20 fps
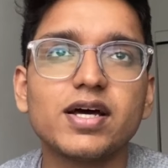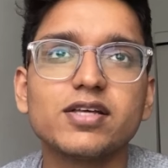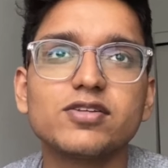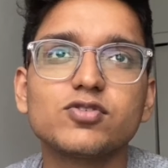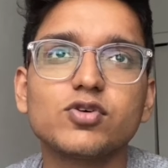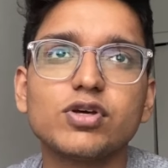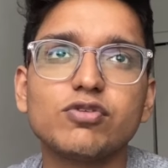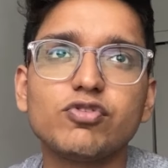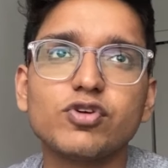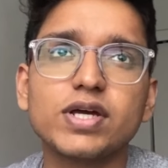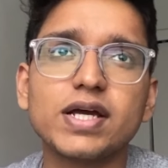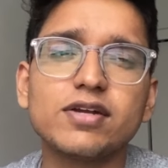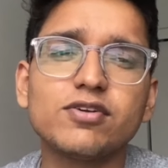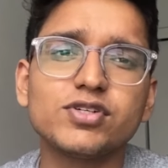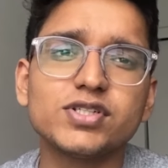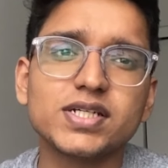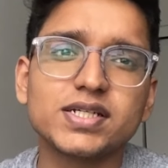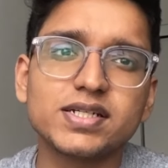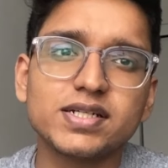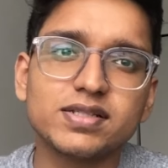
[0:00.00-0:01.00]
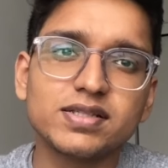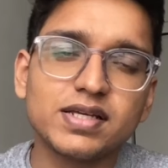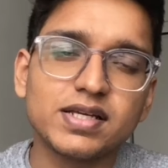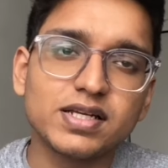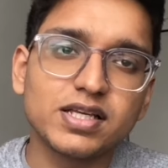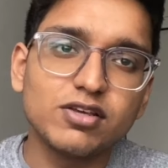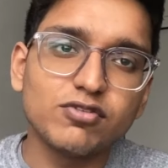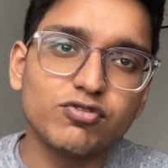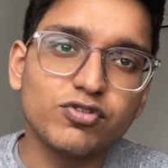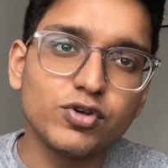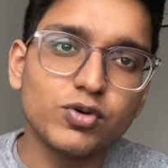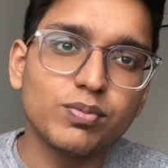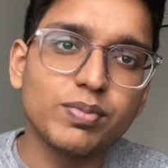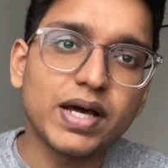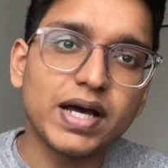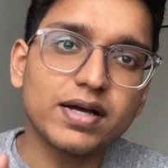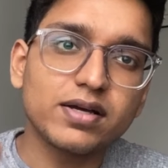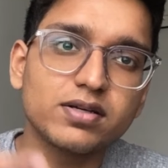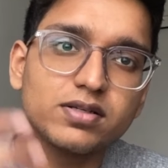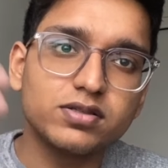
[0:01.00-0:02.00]
So if you get rejected, they'll give you
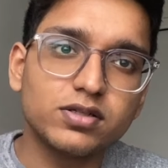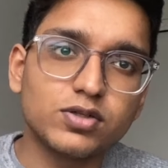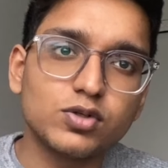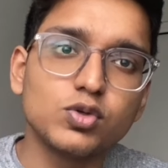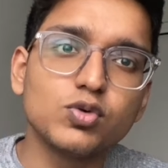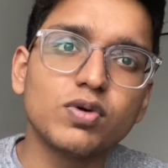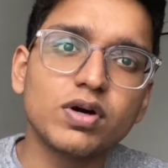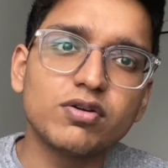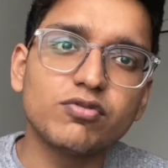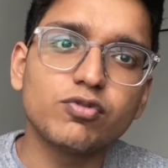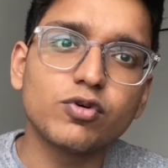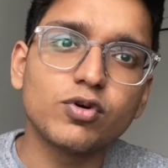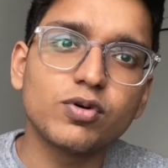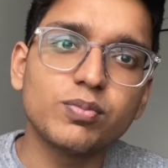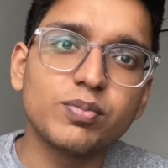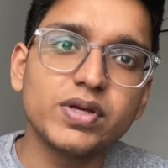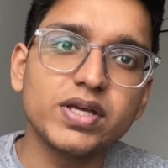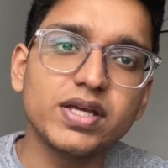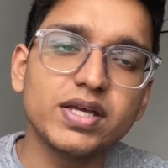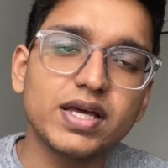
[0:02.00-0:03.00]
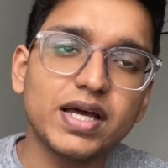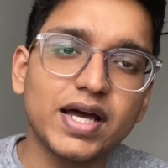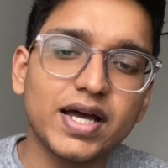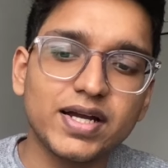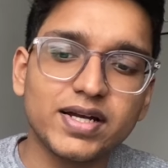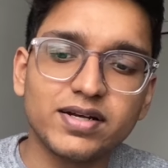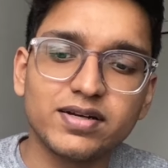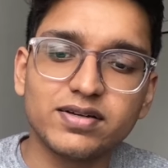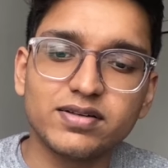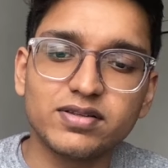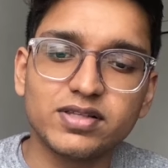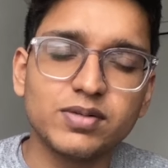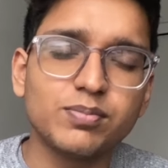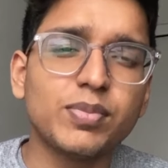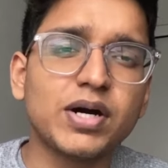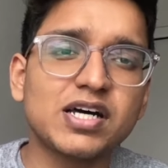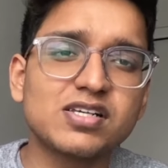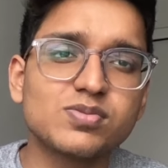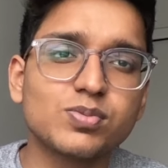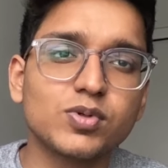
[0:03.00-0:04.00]
back the 214B and the
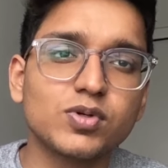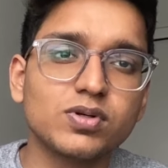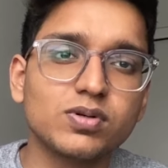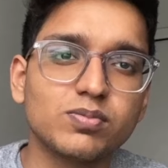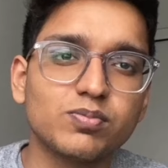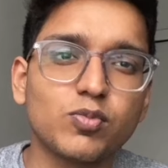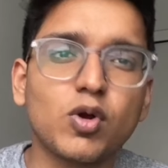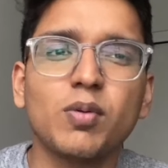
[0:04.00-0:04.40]
passport.